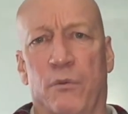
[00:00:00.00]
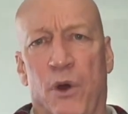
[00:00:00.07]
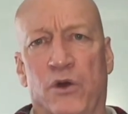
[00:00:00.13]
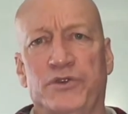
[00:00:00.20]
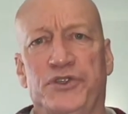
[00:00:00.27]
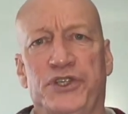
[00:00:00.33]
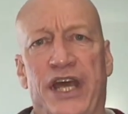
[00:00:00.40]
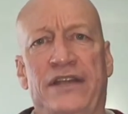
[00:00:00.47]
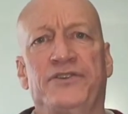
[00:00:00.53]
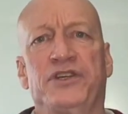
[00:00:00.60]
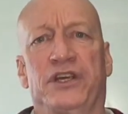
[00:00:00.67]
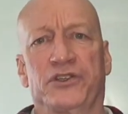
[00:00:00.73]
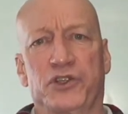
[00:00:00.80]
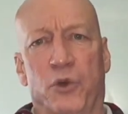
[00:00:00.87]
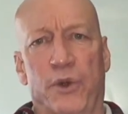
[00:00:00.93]
Remote
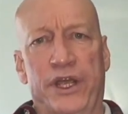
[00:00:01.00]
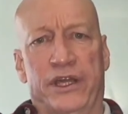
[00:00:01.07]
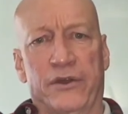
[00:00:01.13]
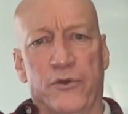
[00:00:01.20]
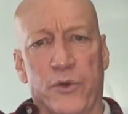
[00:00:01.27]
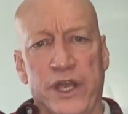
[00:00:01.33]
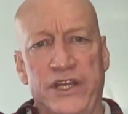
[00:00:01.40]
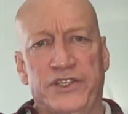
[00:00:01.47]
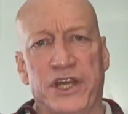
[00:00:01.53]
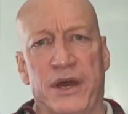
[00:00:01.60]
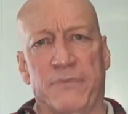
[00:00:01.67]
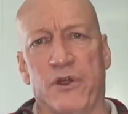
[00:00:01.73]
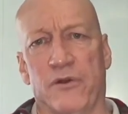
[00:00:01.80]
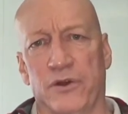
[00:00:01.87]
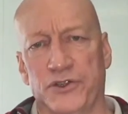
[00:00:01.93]
sensing, so we could reach
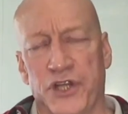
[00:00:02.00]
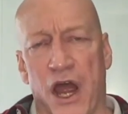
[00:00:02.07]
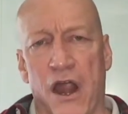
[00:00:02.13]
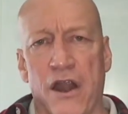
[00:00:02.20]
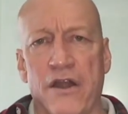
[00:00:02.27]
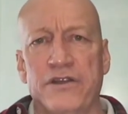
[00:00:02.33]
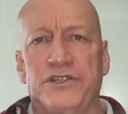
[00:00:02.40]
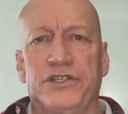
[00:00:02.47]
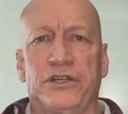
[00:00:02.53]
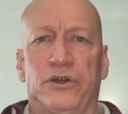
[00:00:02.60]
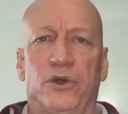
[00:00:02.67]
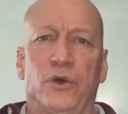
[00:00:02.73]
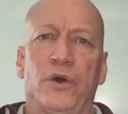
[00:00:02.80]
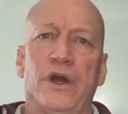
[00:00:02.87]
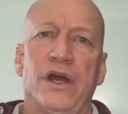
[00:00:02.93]
up to those hard
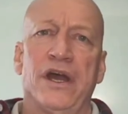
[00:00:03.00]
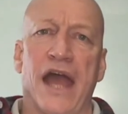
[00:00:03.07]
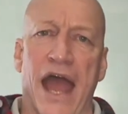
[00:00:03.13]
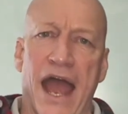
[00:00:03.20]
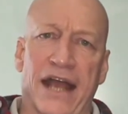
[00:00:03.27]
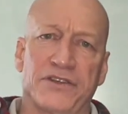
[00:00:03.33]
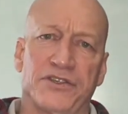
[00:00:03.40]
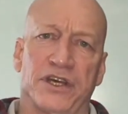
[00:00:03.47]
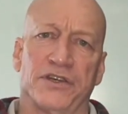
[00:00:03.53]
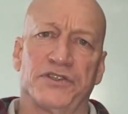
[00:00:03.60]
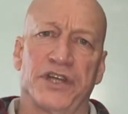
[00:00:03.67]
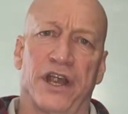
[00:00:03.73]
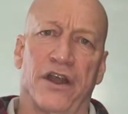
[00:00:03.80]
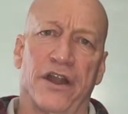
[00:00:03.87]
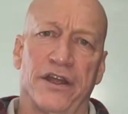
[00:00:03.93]
to
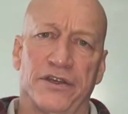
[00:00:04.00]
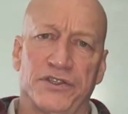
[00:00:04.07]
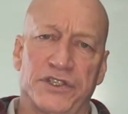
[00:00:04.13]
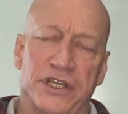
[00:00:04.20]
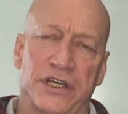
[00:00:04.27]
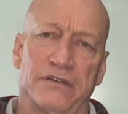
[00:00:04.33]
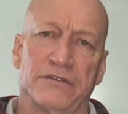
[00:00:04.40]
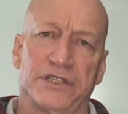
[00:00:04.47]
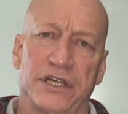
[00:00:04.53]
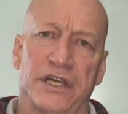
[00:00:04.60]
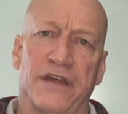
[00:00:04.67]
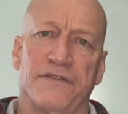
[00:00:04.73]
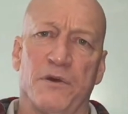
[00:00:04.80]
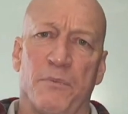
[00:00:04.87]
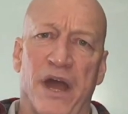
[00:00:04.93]
access areas to
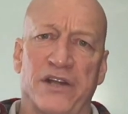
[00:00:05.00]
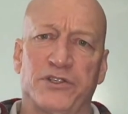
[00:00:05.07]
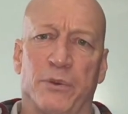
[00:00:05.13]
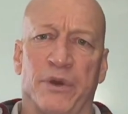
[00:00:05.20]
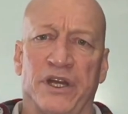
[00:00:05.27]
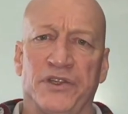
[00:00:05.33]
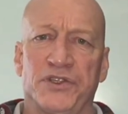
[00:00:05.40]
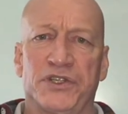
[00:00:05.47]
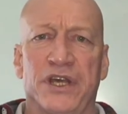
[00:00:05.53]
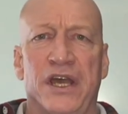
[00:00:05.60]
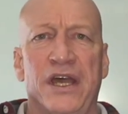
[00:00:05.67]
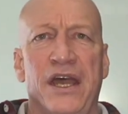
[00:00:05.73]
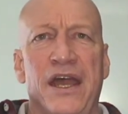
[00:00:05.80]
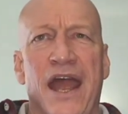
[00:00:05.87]
get the measurements.